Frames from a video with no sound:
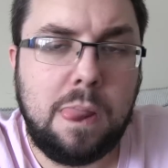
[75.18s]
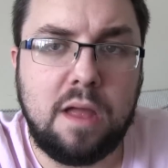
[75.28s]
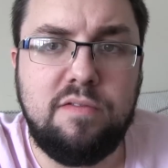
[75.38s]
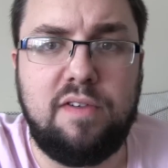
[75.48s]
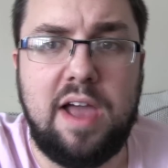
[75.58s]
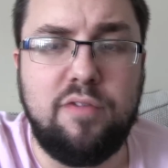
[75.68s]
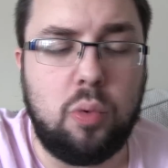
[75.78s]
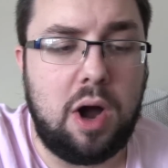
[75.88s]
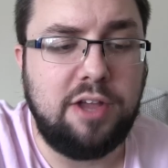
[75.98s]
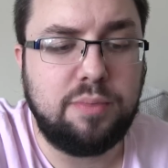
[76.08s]

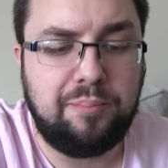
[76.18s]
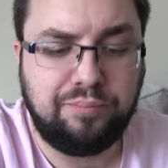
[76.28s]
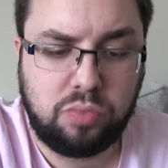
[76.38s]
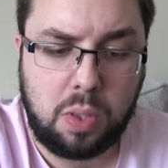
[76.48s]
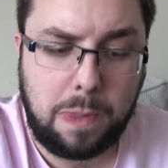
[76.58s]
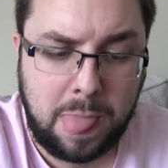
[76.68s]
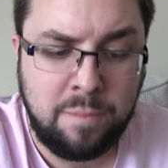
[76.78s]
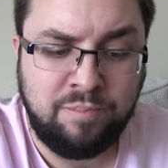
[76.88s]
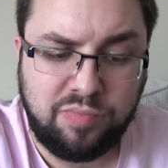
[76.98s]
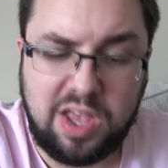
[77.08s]
Flavour-wise,
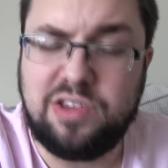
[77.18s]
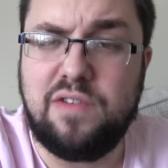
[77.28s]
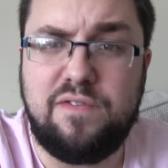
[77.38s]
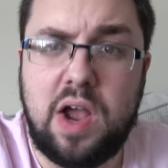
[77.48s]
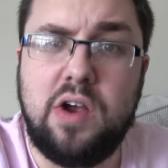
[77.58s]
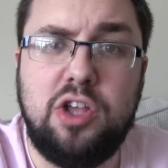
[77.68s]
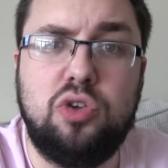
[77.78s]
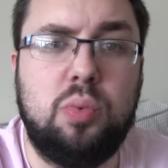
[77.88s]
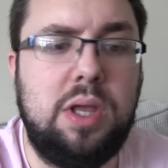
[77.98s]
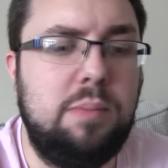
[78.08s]
it's a very
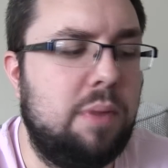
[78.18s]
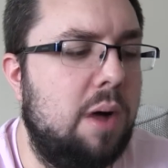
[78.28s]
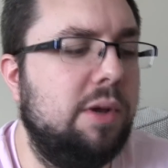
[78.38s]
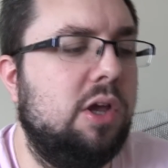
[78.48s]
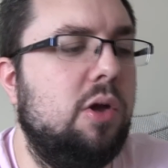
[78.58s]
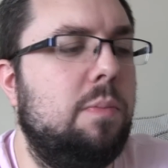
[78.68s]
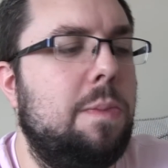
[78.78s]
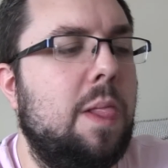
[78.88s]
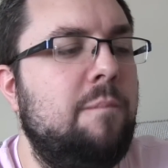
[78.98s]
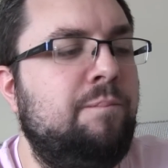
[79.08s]
sweet barbecue.
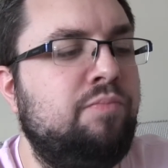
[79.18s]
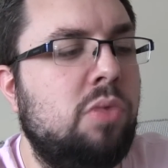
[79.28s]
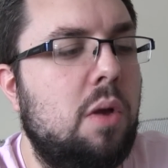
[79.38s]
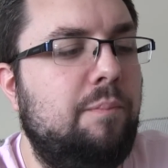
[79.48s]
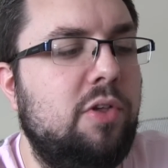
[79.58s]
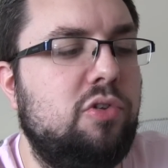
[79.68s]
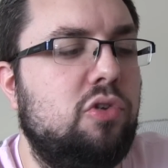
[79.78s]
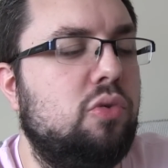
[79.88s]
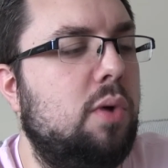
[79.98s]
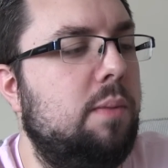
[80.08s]
It's a
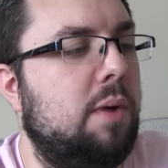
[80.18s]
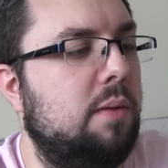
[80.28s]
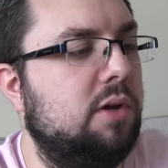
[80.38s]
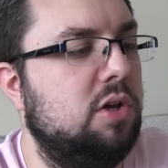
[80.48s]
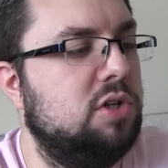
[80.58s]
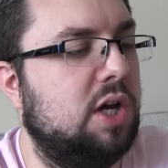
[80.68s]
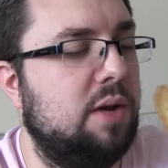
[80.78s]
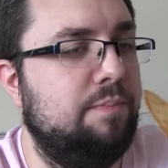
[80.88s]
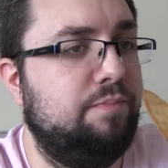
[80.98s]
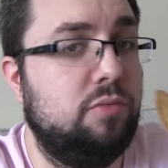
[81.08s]
sweet barbecue
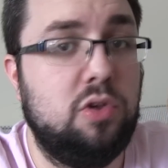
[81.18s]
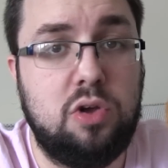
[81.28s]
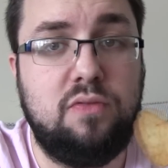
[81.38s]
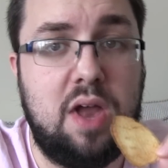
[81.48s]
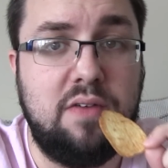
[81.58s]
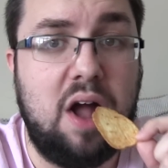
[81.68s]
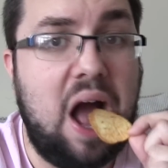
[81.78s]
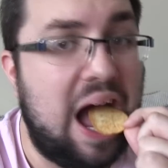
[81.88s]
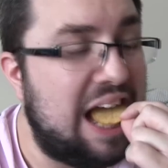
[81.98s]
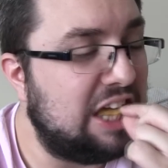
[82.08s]
chicken. Good flavour.
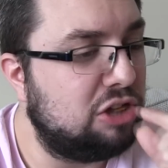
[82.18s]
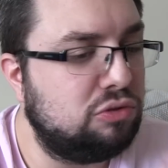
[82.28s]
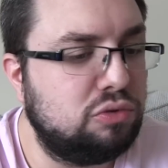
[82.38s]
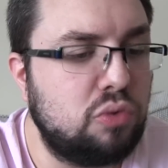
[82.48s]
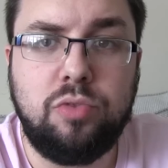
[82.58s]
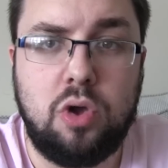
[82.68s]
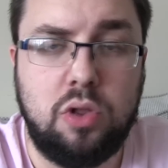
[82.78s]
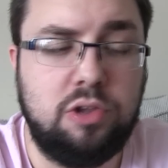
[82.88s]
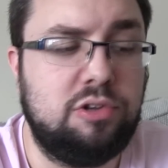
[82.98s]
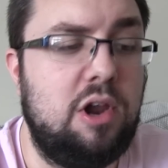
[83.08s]

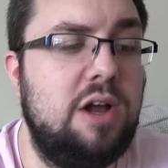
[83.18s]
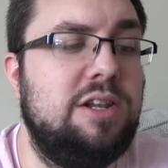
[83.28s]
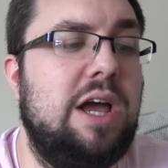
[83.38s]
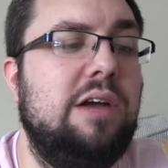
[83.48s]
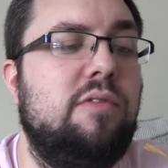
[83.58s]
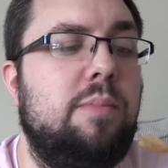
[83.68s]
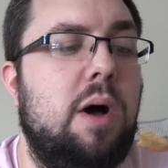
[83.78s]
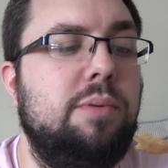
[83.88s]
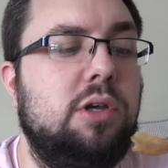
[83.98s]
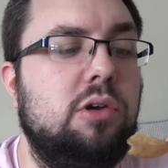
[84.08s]
Got the slight tang of a
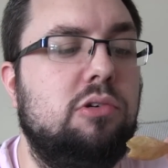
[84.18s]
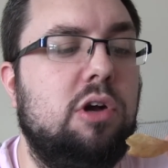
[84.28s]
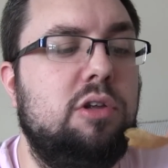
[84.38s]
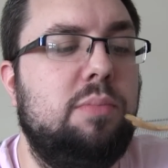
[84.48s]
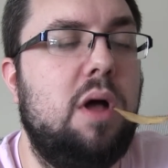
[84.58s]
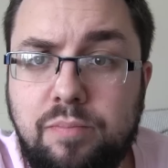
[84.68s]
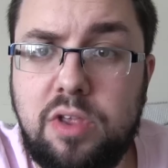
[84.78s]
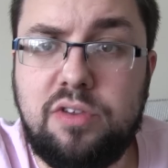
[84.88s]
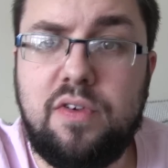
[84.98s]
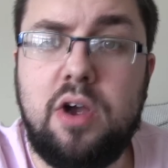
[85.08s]
barbecue crisp.
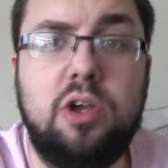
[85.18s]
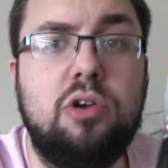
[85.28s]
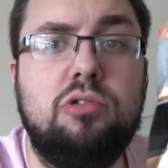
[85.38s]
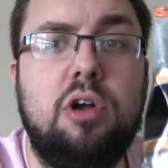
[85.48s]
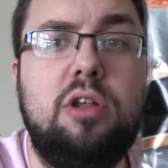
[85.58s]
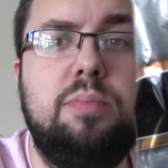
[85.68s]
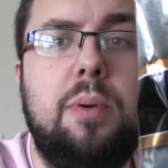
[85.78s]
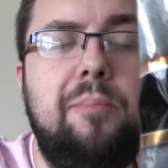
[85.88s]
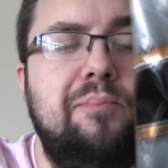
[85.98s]
It's a very good crisp.